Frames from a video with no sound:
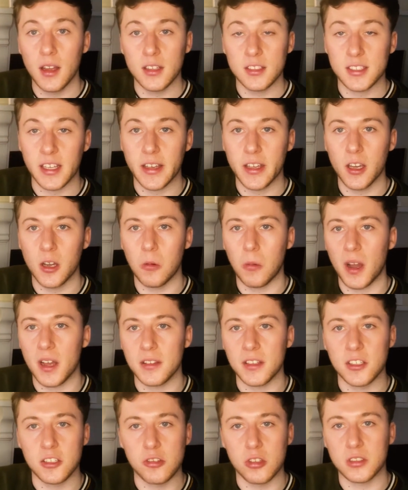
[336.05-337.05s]
taking away
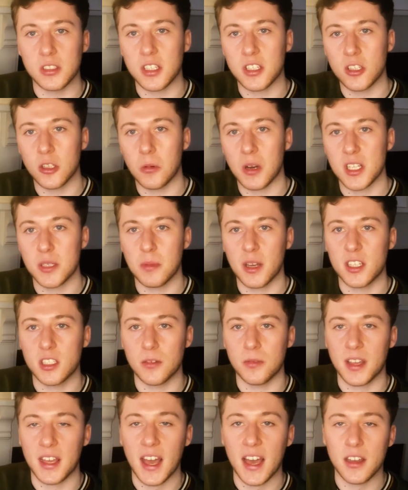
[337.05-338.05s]
these traditional aspects
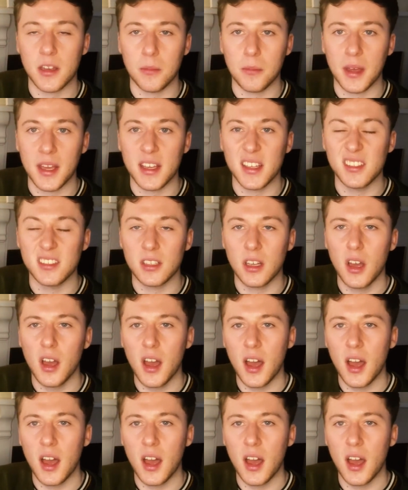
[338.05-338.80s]
of academies